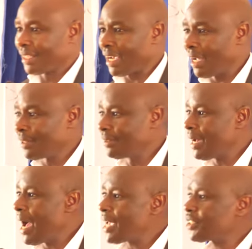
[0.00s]
can
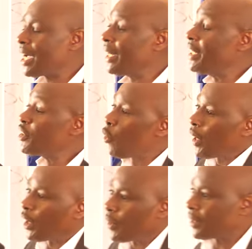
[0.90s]
usher in
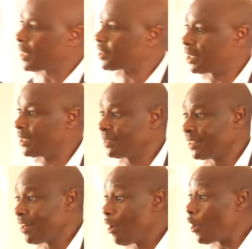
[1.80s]
quickly your destiny
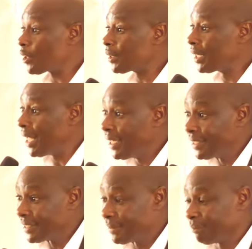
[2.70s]
or delay
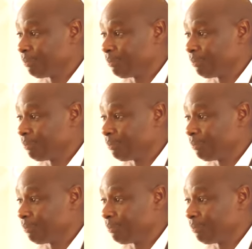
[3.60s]
it.